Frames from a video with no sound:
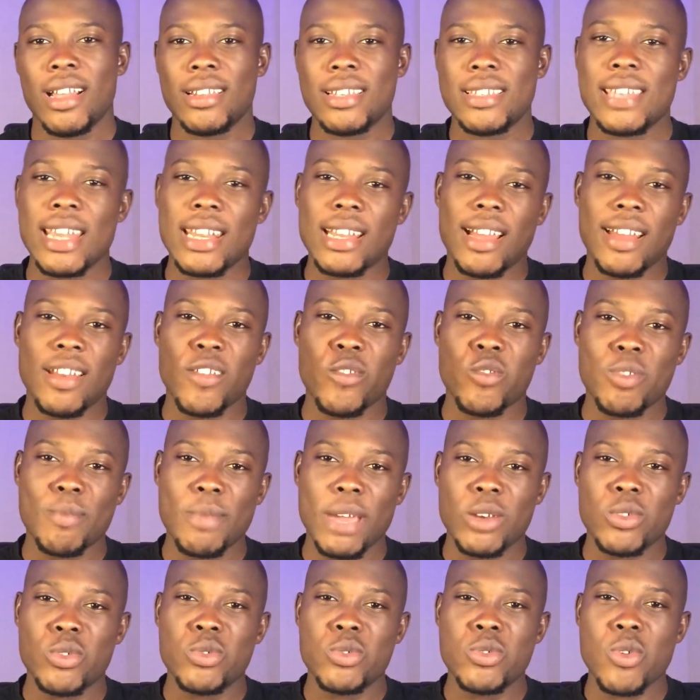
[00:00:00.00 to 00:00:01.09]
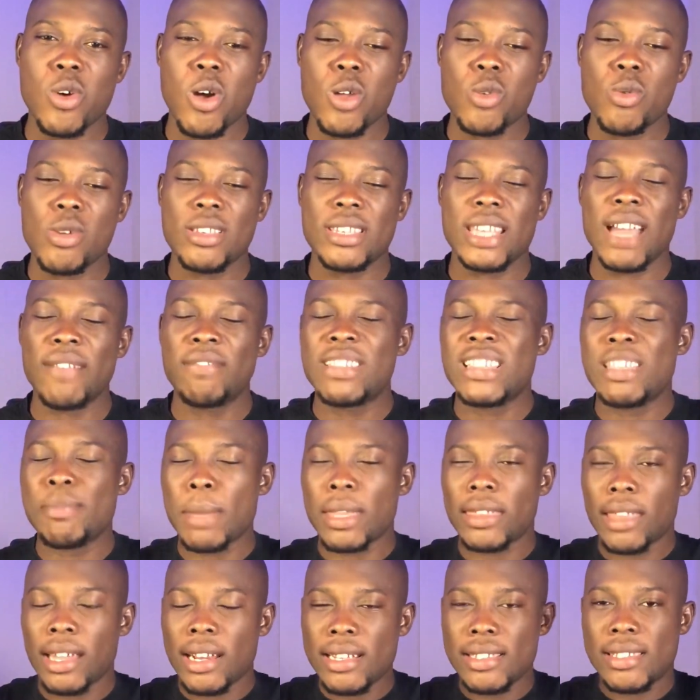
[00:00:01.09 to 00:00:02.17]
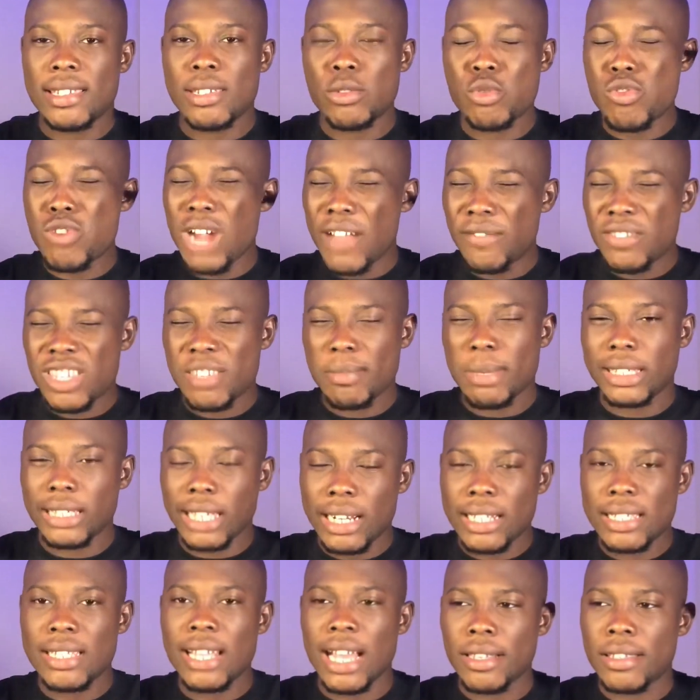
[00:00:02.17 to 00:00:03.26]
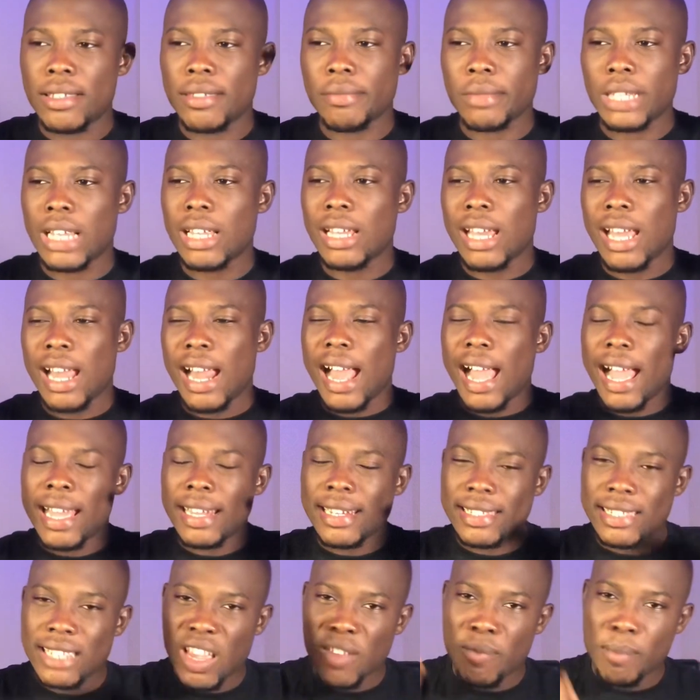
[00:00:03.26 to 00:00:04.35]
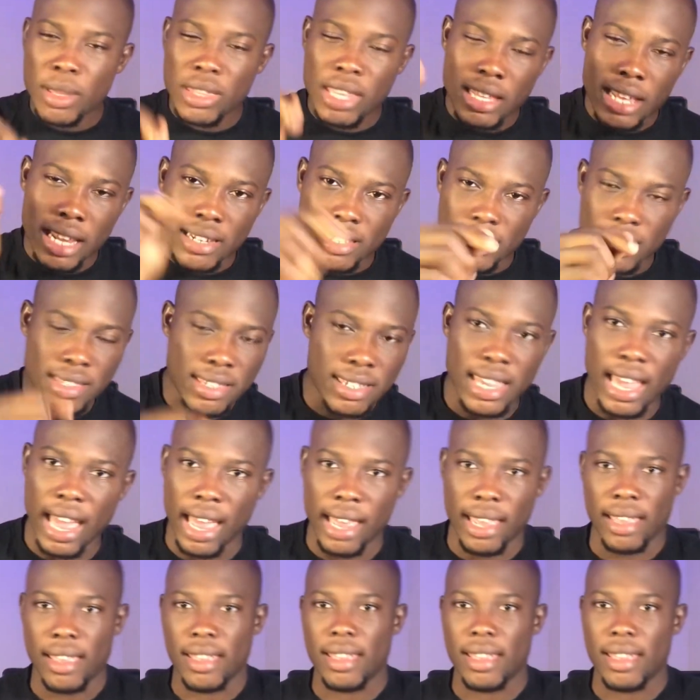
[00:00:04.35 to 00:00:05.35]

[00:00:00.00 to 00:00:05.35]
These are the kind of women who always have this mentality, who have this mentality that I deserve better than this guy.